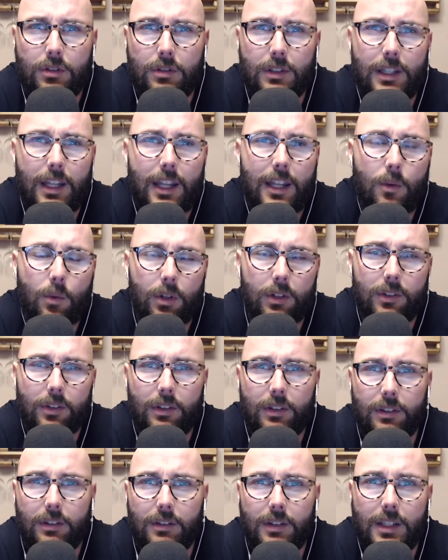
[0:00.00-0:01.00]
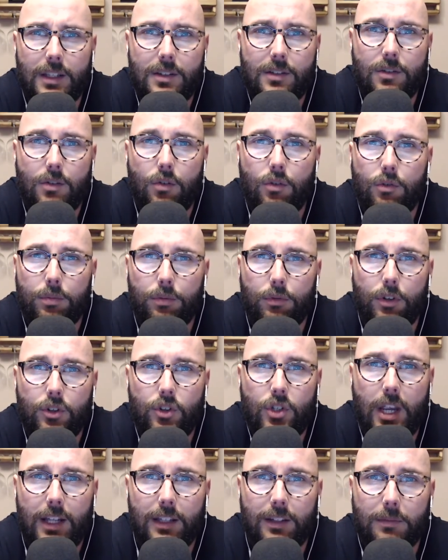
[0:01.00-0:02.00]
and then they worked on his Go
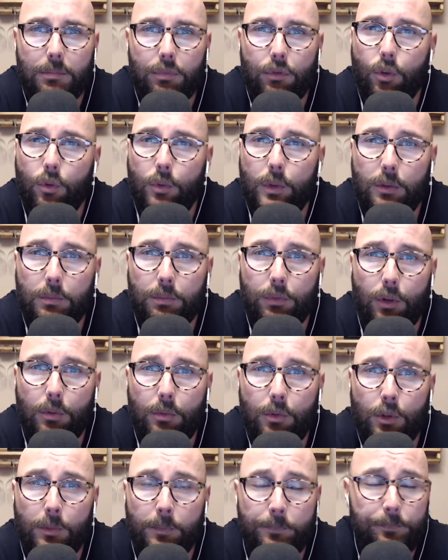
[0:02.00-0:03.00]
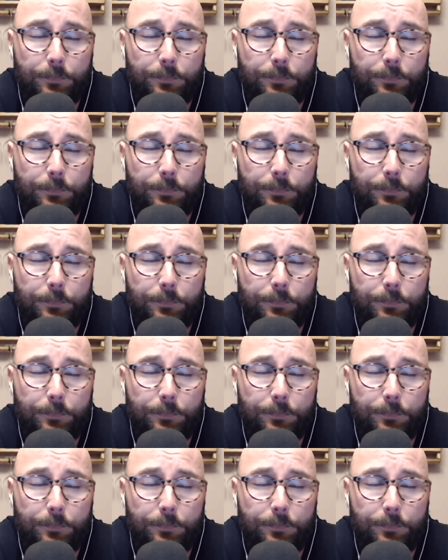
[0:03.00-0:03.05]
project, Pro Wheel promo.